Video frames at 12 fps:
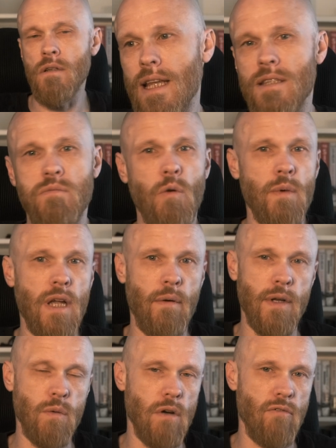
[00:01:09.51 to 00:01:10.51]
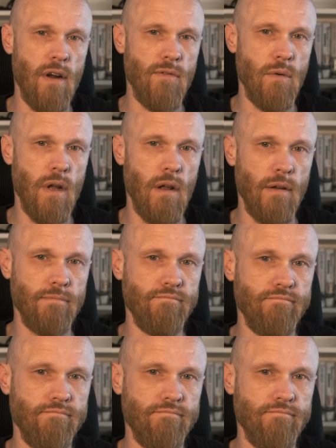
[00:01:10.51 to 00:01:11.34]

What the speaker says: That's what we're going to unravel here.